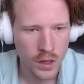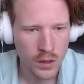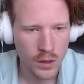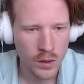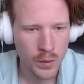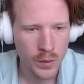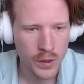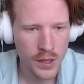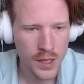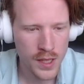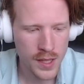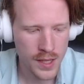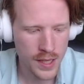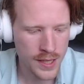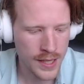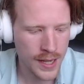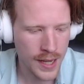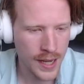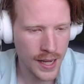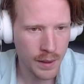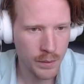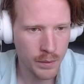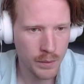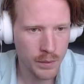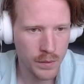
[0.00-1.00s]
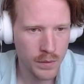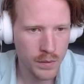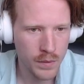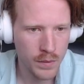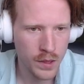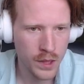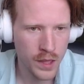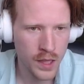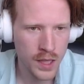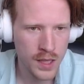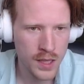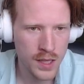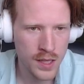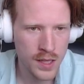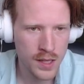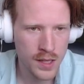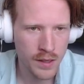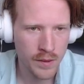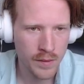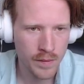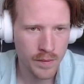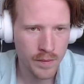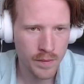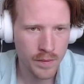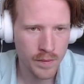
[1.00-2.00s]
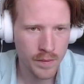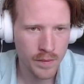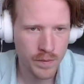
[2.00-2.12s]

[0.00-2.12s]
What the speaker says: I want to put this at the top because it's the